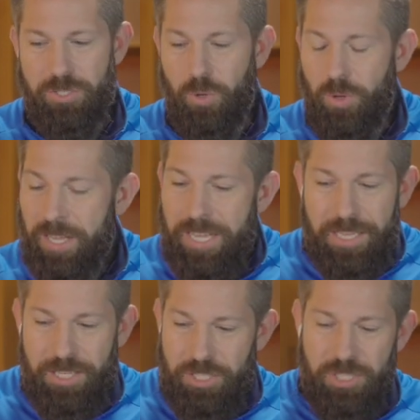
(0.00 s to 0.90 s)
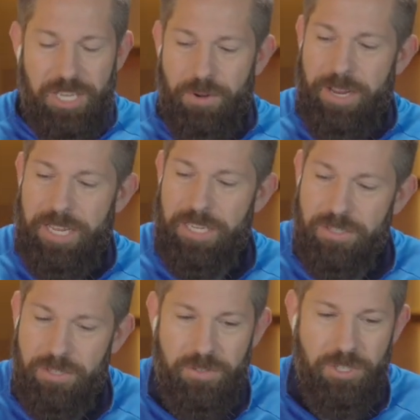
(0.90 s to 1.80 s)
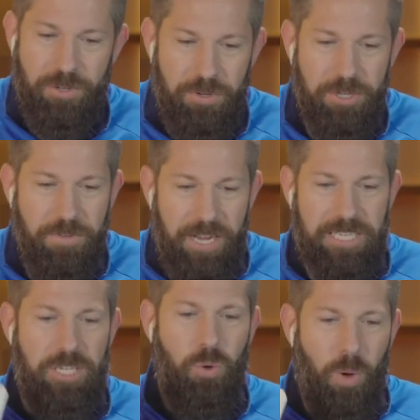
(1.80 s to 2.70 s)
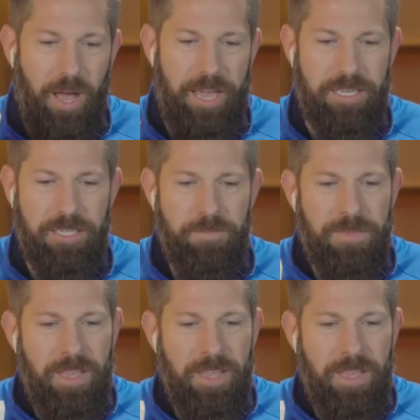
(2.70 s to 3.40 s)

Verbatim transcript: So let's just get right into your book, Finding Quiet.